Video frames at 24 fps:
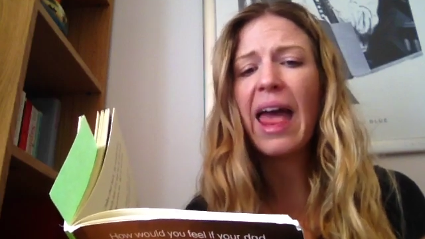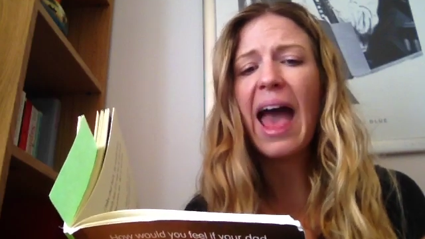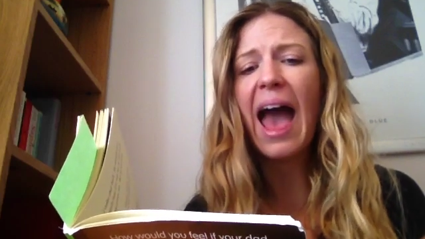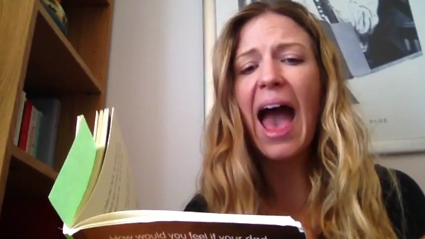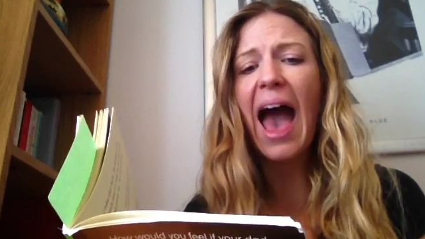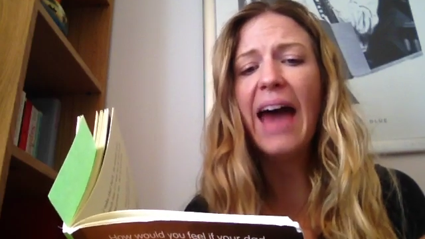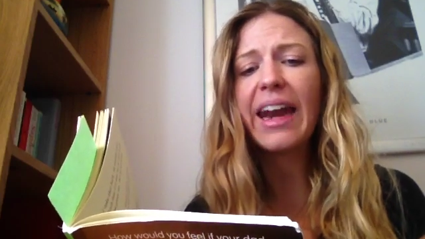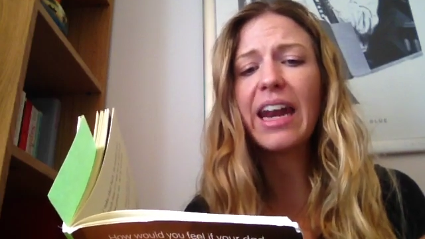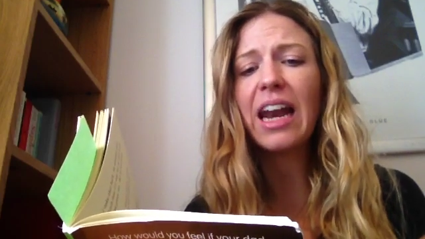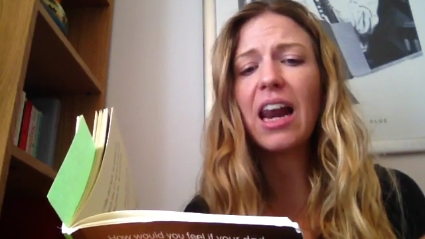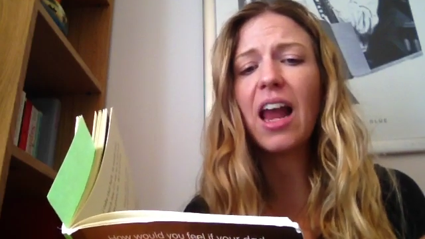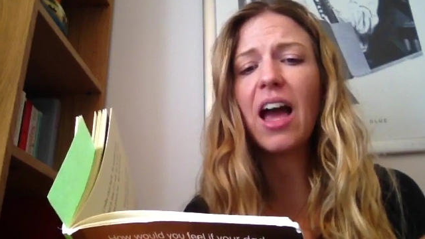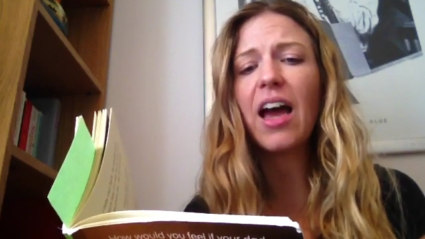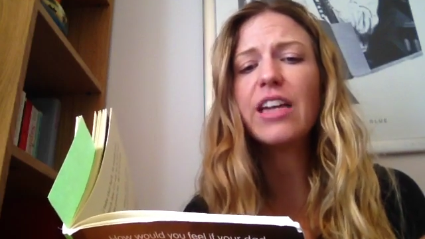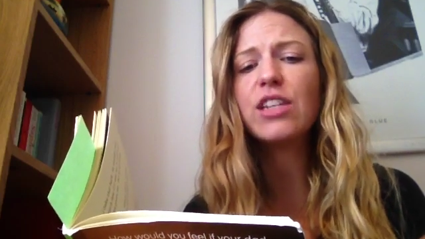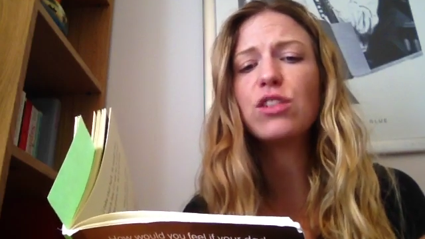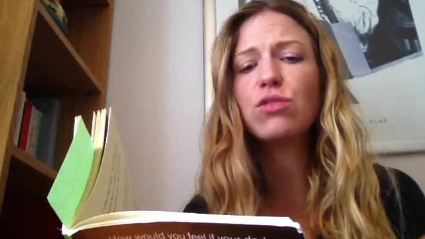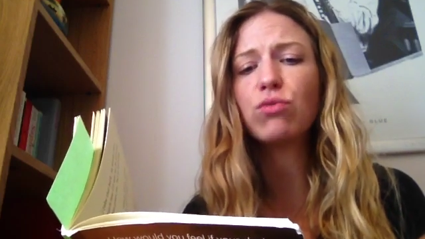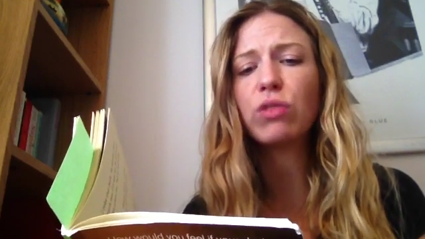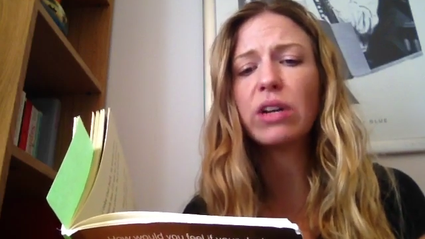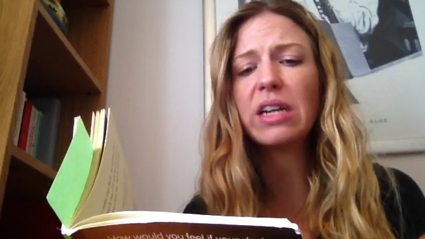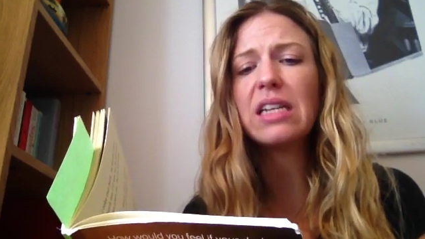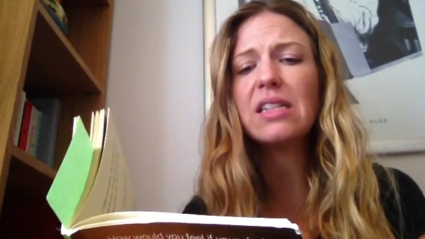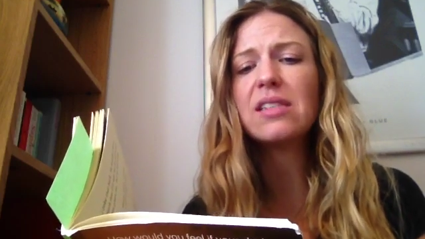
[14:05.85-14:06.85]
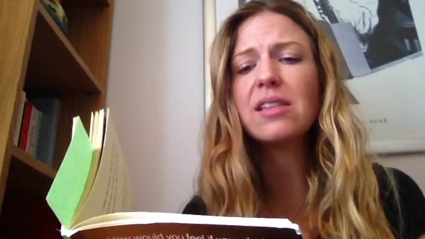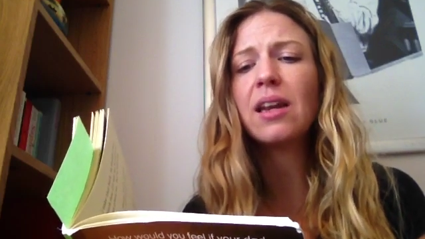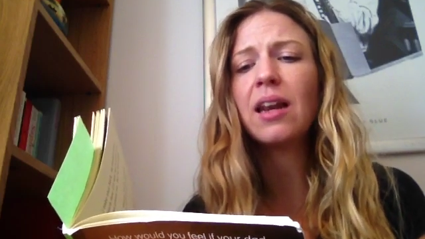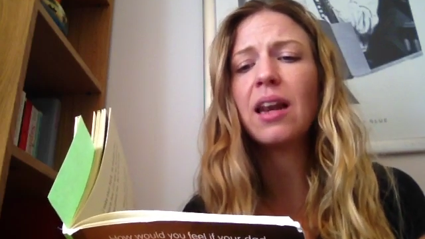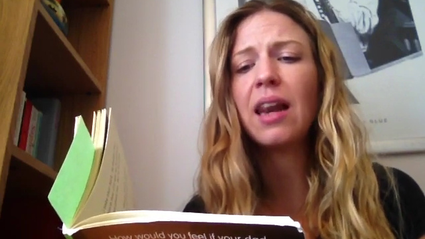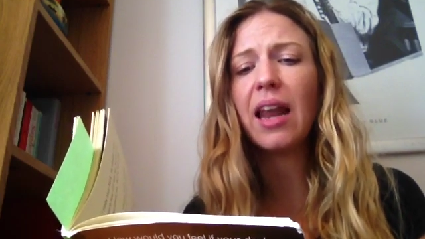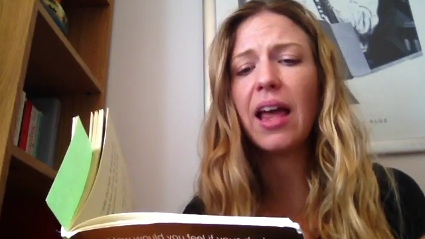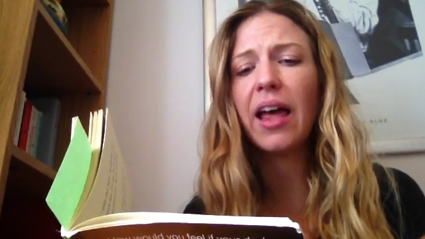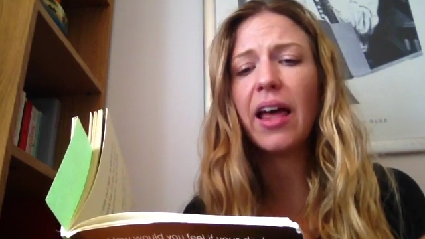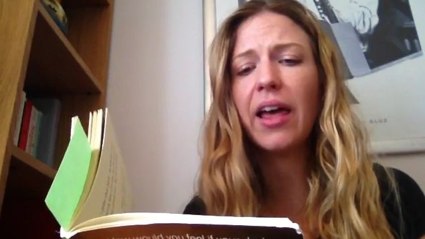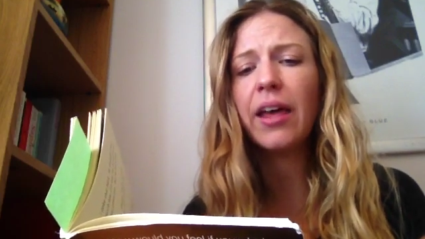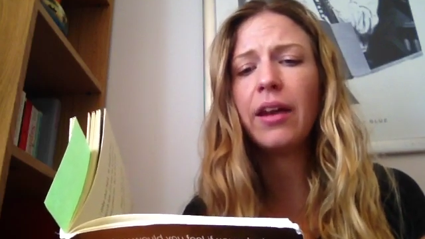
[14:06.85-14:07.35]
Analyse,
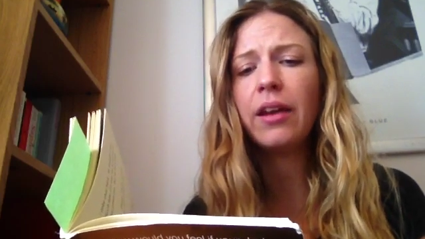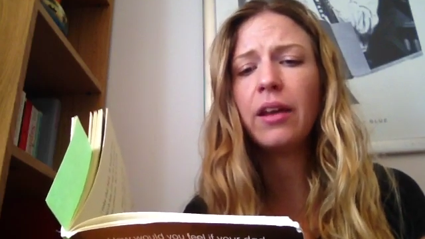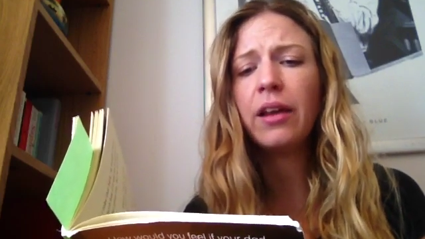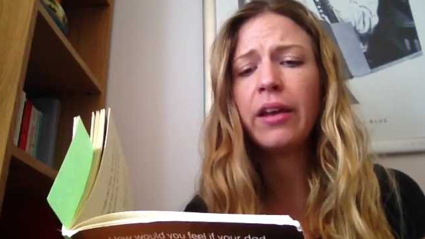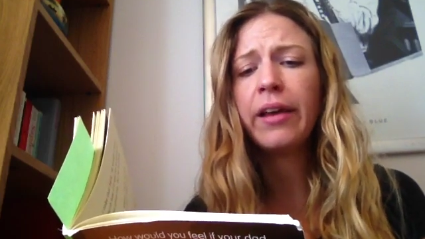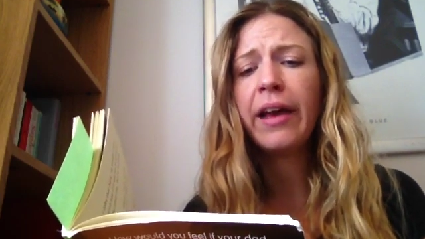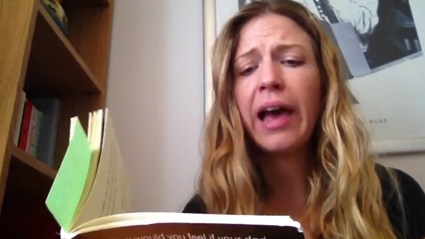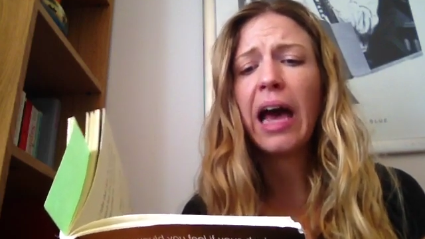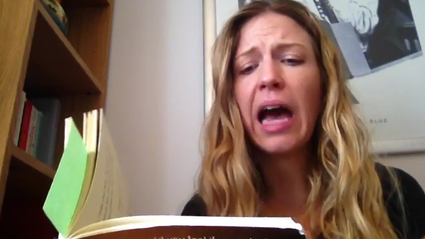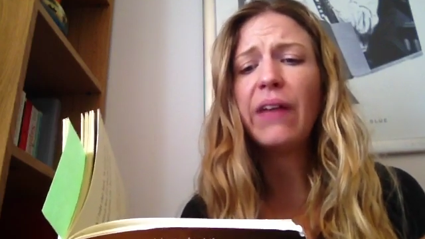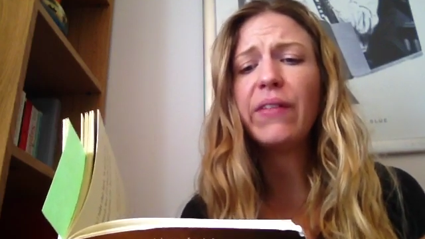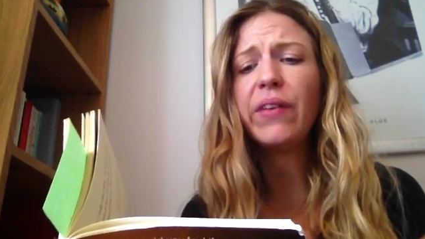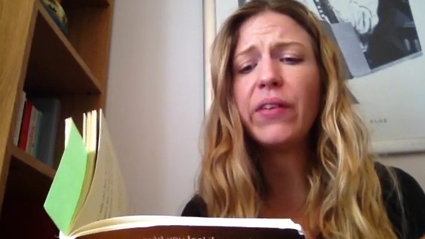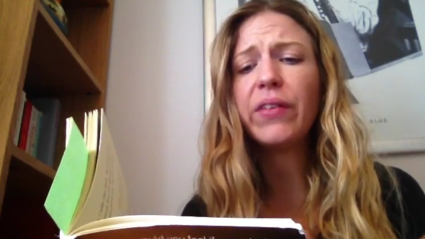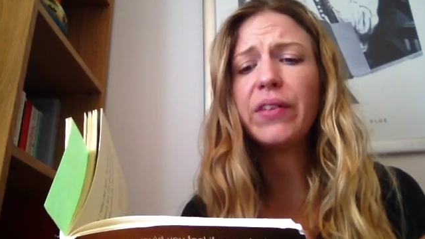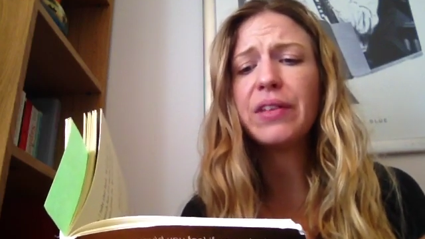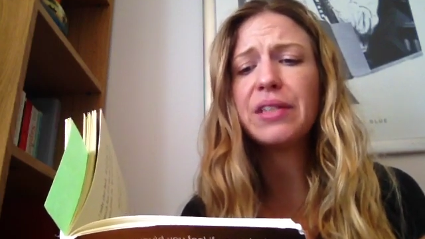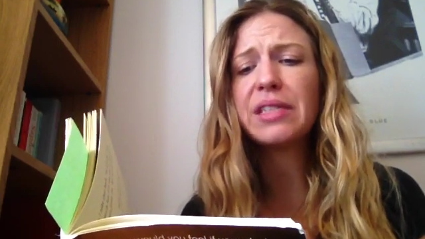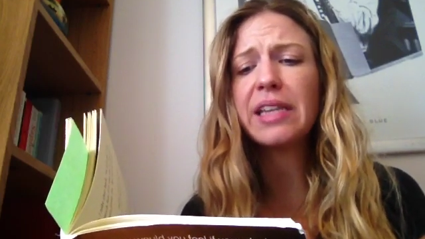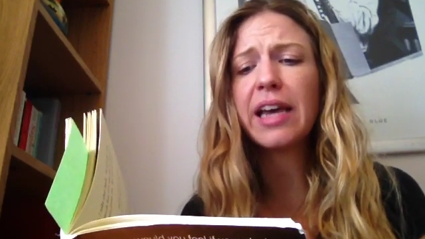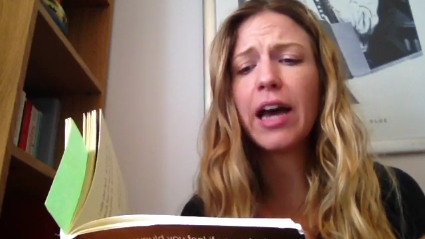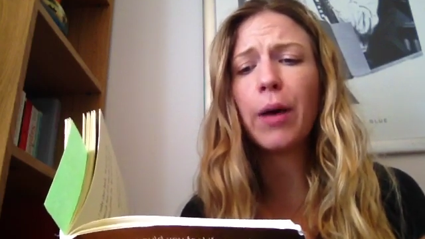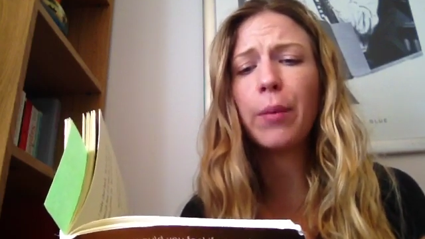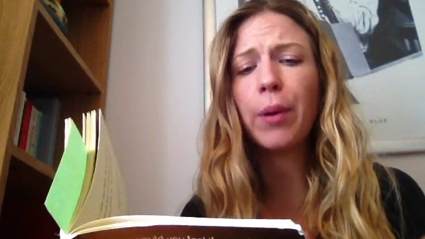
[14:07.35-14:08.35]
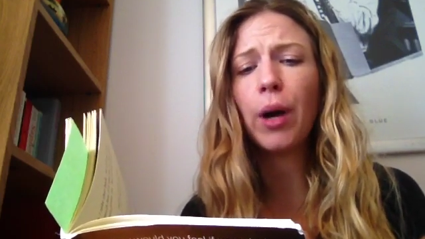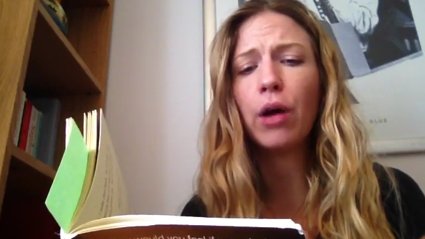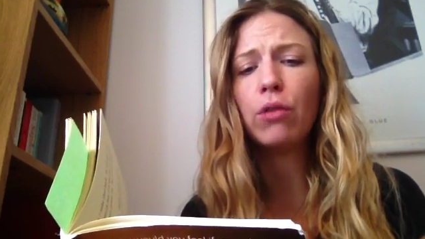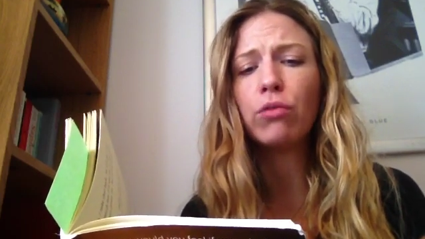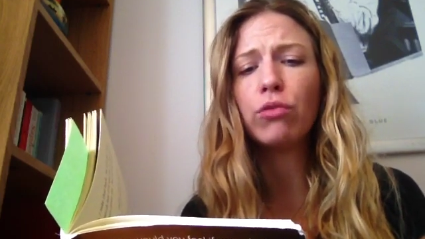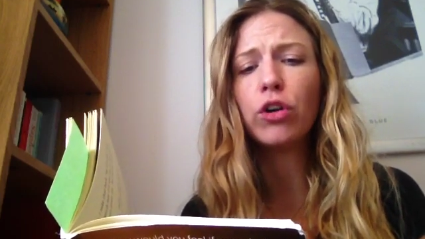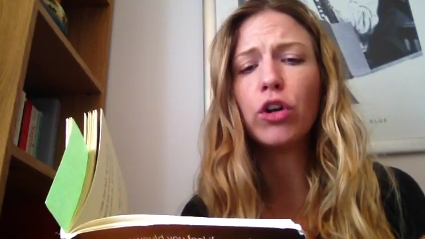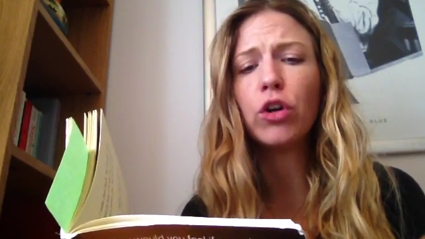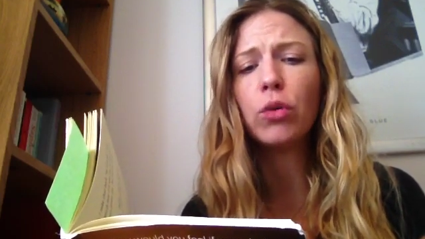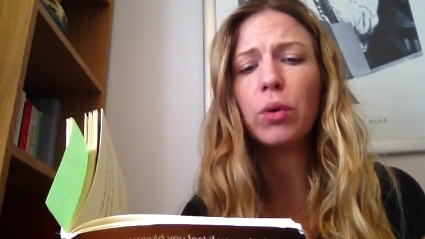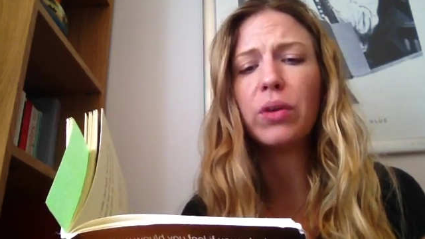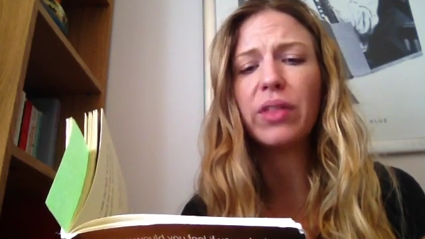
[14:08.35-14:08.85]
reason, learn. I've even set up her
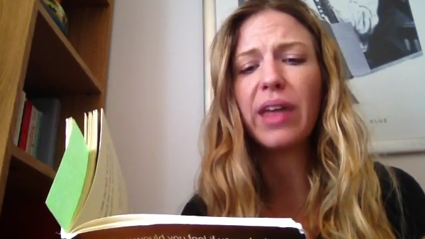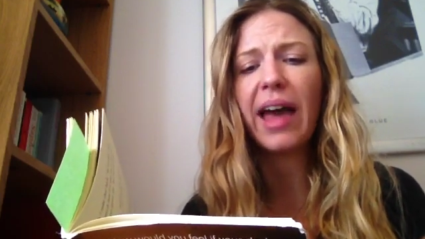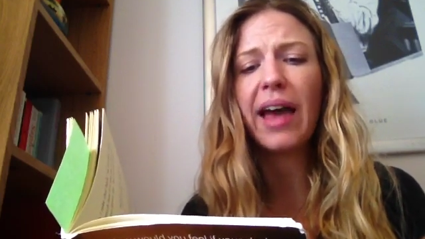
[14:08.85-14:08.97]
room with